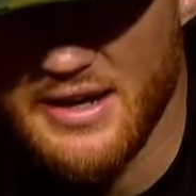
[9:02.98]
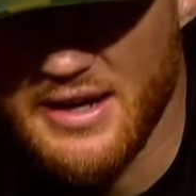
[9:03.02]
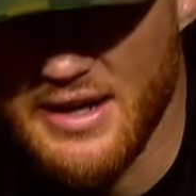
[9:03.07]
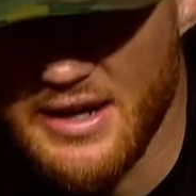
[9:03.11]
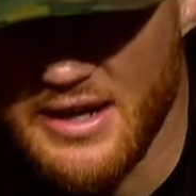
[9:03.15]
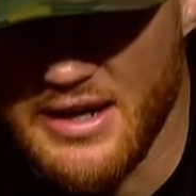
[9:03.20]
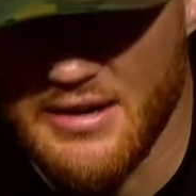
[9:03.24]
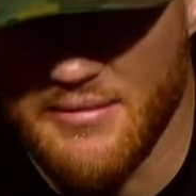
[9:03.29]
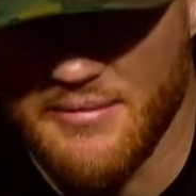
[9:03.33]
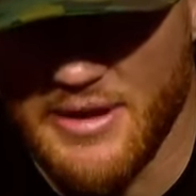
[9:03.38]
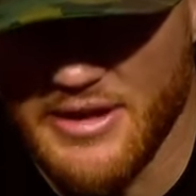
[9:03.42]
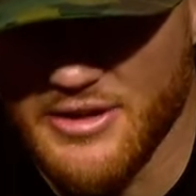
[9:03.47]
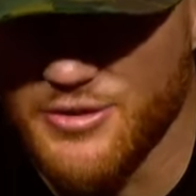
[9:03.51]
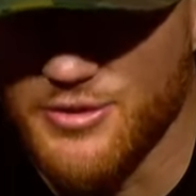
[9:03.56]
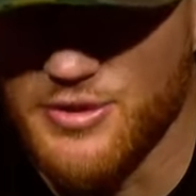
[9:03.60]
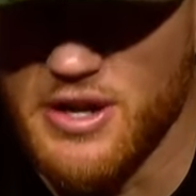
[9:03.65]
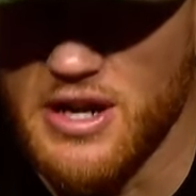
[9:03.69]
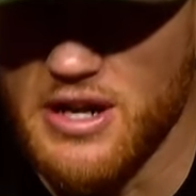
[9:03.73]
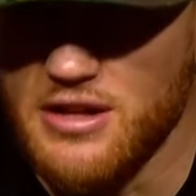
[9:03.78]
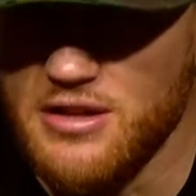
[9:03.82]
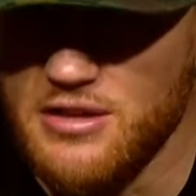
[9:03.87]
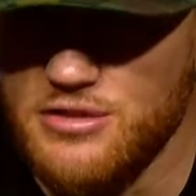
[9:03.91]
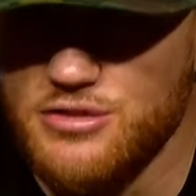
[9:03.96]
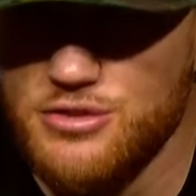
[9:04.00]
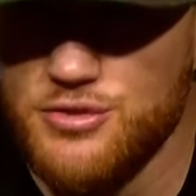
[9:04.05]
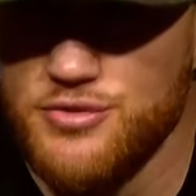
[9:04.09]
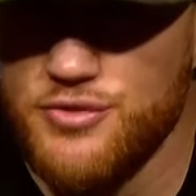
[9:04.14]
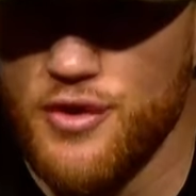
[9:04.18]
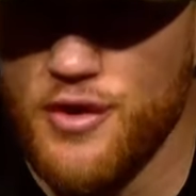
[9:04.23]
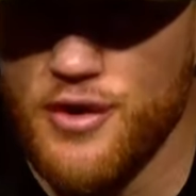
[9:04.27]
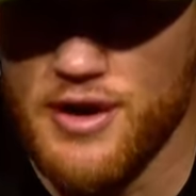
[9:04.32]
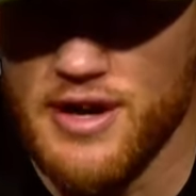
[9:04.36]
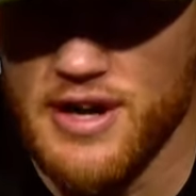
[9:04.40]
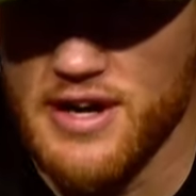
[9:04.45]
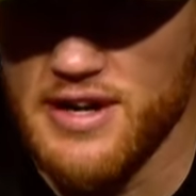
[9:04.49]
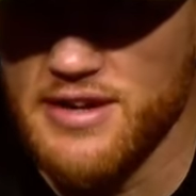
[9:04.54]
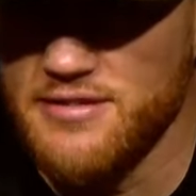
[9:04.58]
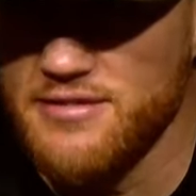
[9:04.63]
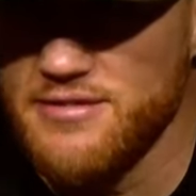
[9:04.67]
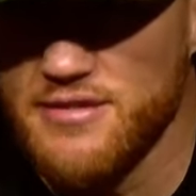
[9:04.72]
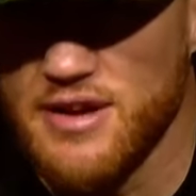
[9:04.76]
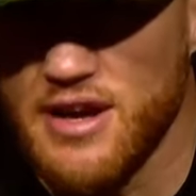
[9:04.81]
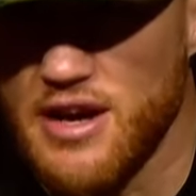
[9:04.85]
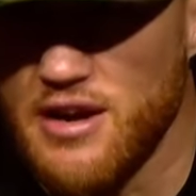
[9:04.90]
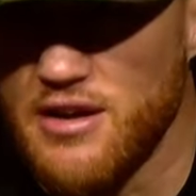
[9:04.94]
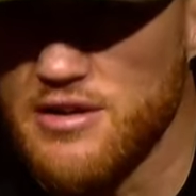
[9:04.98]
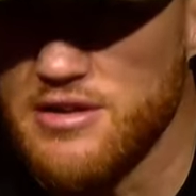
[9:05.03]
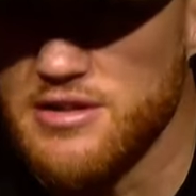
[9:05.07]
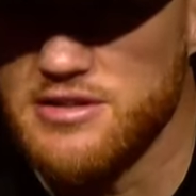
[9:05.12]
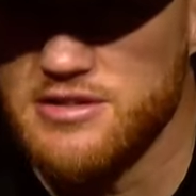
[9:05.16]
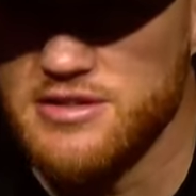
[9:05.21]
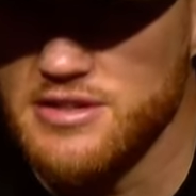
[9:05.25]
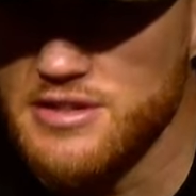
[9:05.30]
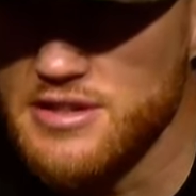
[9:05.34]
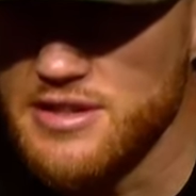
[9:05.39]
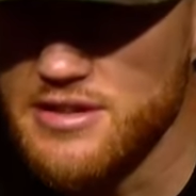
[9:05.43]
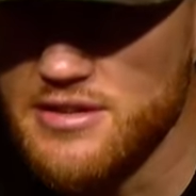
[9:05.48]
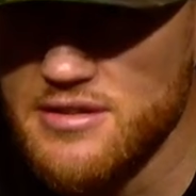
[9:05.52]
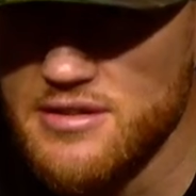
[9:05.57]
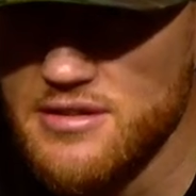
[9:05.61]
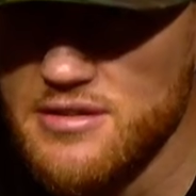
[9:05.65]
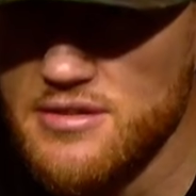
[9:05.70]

I do not look too far ahead. I honestly